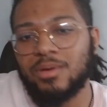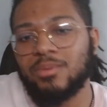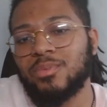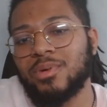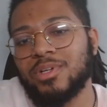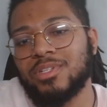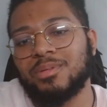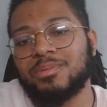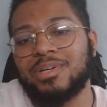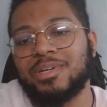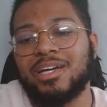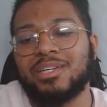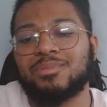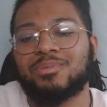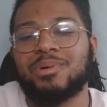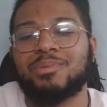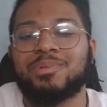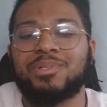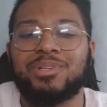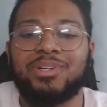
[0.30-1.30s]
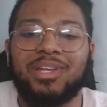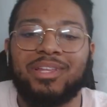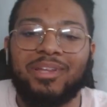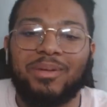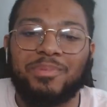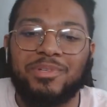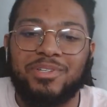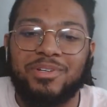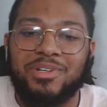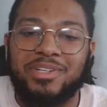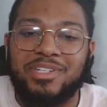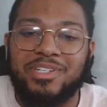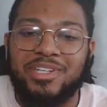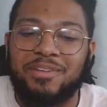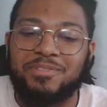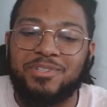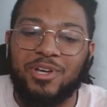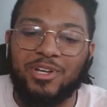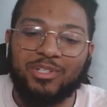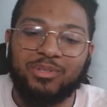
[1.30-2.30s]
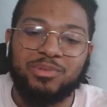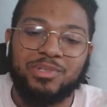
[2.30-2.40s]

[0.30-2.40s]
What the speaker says: What's up, guys? Welcome to another episode of DevTalks,